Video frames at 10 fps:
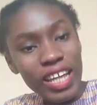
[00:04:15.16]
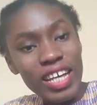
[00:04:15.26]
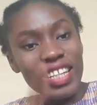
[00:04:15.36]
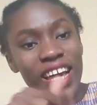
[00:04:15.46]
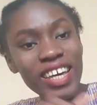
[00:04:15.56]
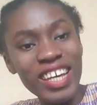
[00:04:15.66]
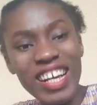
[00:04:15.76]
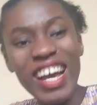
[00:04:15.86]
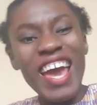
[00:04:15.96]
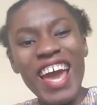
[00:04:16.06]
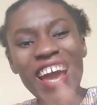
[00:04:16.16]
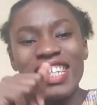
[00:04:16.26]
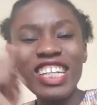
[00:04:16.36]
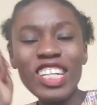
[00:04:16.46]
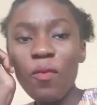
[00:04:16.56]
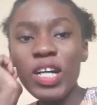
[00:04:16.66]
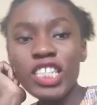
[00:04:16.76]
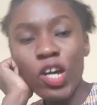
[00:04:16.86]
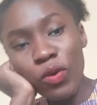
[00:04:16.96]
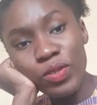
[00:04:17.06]
that's like exactly what
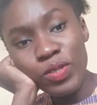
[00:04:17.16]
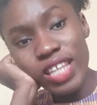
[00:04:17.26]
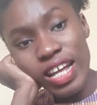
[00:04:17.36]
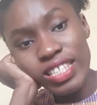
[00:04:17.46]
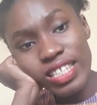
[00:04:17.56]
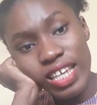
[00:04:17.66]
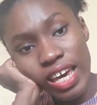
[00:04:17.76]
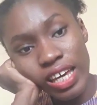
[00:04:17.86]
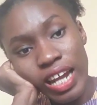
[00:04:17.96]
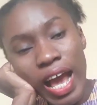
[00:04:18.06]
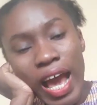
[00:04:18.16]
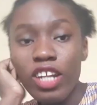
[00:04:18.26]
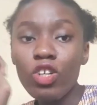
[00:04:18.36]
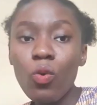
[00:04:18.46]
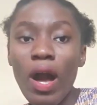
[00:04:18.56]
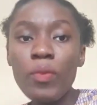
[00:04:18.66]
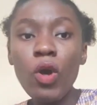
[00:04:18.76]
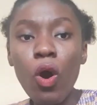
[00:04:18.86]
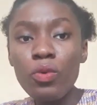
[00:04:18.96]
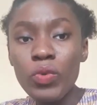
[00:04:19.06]
they're going to start saying. I don't know why we
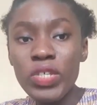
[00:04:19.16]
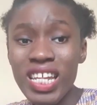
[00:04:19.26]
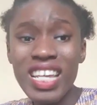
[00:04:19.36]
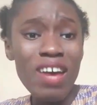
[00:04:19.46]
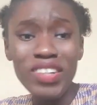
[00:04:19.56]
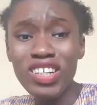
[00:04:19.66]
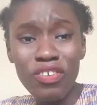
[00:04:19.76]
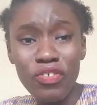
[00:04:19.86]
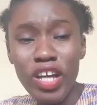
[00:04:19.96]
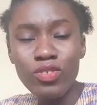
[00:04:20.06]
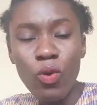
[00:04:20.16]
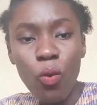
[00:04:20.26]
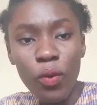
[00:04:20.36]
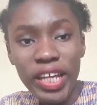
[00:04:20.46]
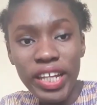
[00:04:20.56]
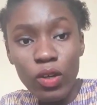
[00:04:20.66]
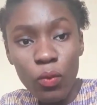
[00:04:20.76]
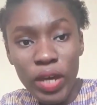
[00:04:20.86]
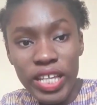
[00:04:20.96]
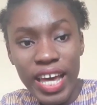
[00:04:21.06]
all be saying, I have another friend, Uwe. Like,
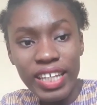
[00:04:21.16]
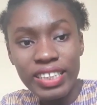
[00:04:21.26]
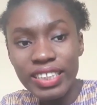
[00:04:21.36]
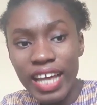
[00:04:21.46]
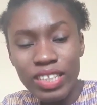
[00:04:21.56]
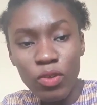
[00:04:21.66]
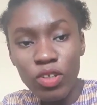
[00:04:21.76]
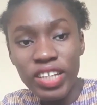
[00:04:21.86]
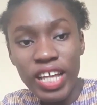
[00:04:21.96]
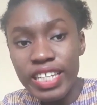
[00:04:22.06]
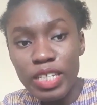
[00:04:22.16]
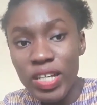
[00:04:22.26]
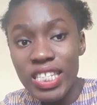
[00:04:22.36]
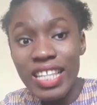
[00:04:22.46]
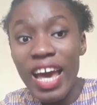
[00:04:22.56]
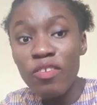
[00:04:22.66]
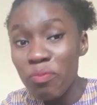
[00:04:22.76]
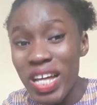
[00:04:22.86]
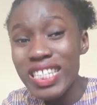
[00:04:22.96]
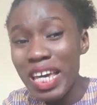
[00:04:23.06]
Uwe is like the nice, one of the nicest persons that I have
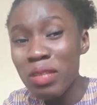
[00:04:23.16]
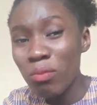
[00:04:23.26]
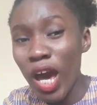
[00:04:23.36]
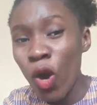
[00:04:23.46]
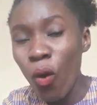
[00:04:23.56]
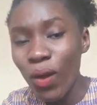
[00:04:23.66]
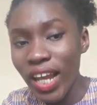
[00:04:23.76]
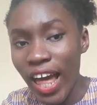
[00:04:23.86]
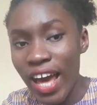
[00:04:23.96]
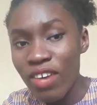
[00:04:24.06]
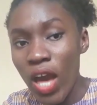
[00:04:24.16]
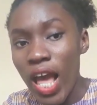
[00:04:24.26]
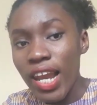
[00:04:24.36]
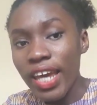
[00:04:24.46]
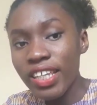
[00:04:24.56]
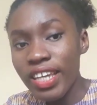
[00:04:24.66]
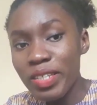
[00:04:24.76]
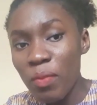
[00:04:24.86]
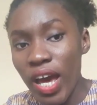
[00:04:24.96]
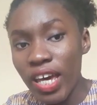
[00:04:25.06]
met in my whole life. Like, he
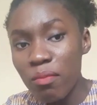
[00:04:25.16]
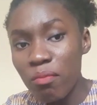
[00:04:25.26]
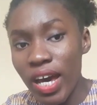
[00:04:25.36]
takes my